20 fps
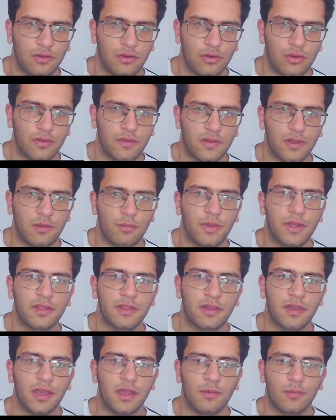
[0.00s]
you know, some
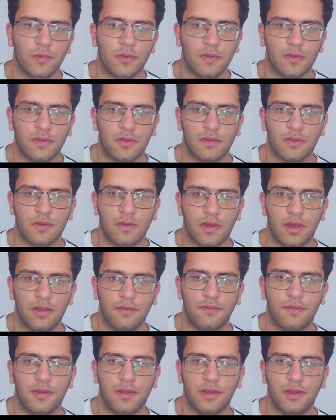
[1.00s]
endgames.
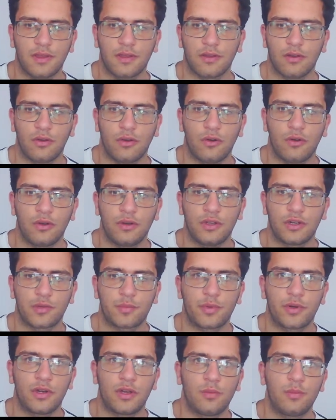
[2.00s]
I think all
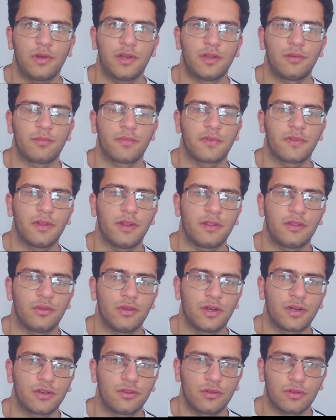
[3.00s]
your problems
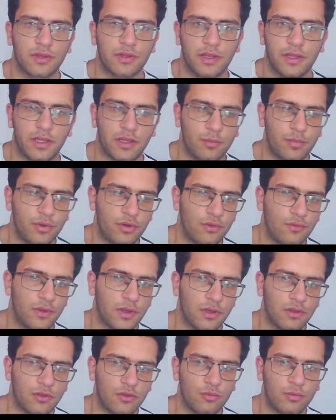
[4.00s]
that you are not
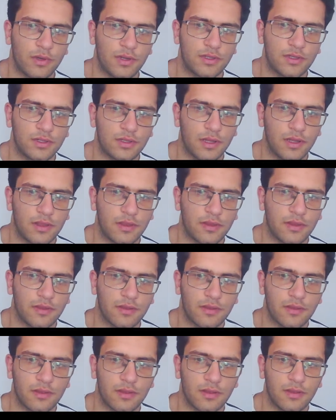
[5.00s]
improving too much,
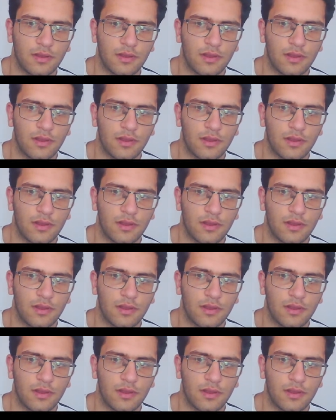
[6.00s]
that